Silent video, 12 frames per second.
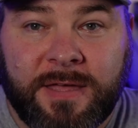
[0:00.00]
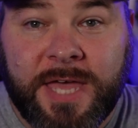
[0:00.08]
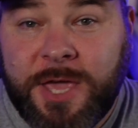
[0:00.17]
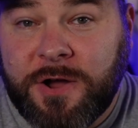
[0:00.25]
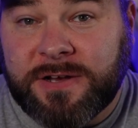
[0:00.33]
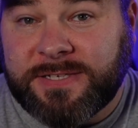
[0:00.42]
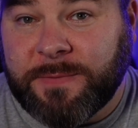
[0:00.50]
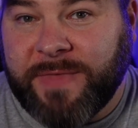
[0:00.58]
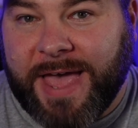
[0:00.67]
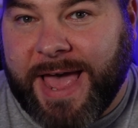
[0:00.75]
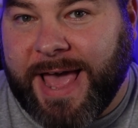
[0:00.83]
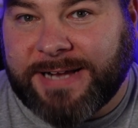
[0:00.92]
Here are some of
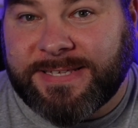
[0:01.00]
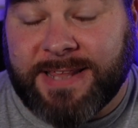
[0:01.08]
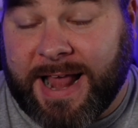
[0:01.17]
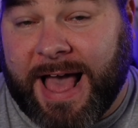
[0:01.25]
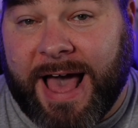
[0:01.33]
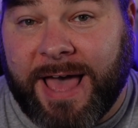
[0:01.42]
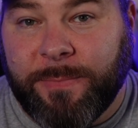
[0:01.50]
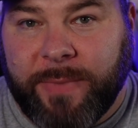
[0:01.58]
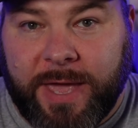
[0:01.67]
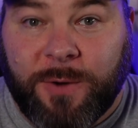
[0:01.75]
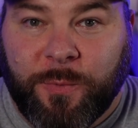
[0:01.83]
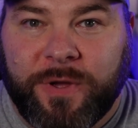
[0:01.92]
the hacks that I
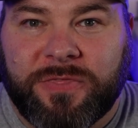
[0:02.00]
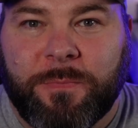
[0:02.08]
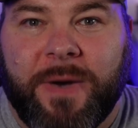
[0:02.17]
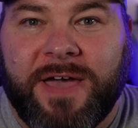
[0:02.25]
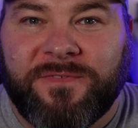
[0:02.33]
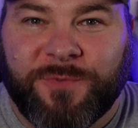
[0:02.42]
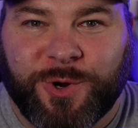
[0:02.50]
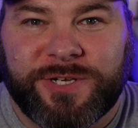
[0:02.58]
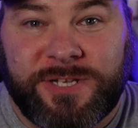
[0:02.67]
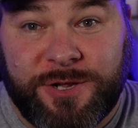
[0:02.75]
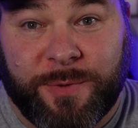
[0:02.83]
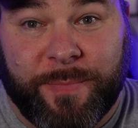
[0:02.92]
made with my
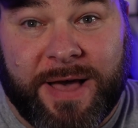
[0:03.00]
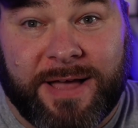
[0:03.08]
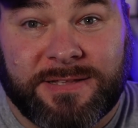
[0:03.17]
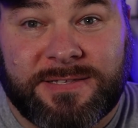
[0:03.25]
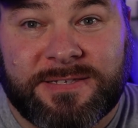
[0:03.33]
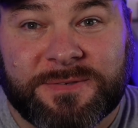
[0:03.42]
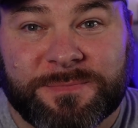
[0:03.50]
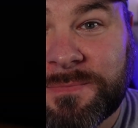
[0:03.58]
first year box.